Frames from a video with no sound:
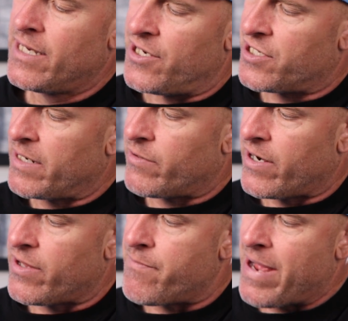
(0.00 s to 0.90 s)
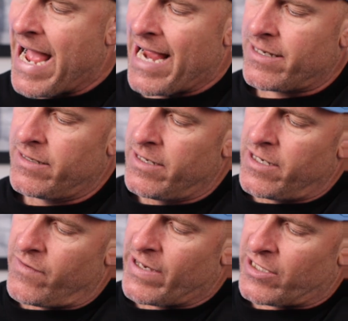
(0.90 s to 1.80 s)
As you come around to the back,
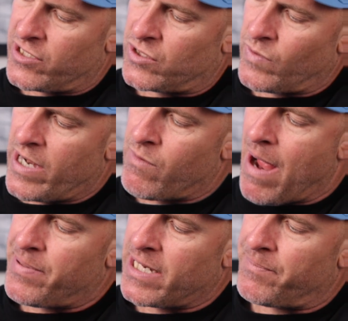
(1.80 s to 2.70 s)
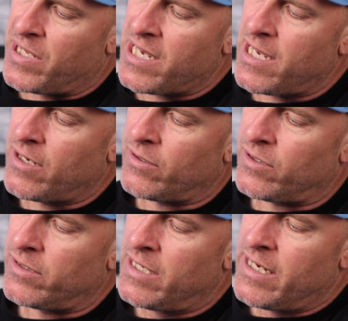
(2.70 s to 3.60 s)
you've got the suede wrapping up the
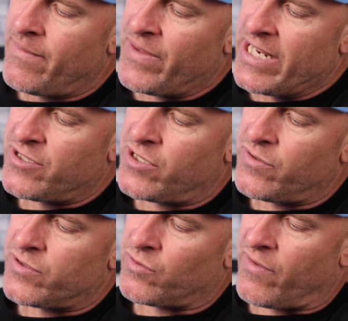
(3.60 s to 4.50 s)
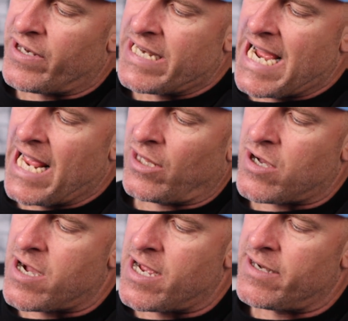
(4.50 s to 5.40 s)
heel into sort of the
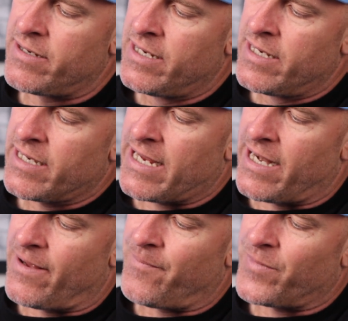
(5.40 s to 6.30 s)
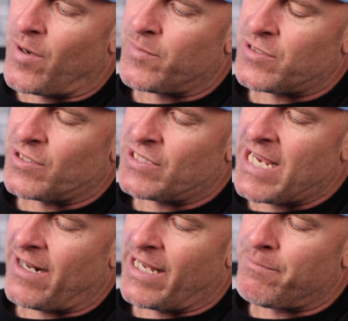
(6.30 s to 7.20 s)
nylon, kind of almost looks
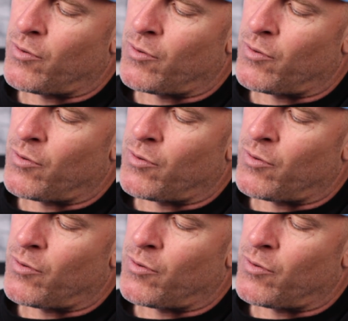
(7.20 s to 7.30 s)
kind of like